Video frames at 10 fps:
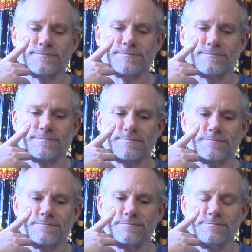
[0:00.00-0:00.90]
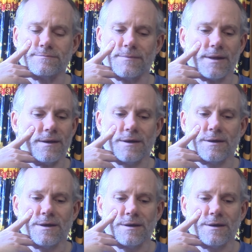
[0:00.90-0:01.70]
Nothing is said.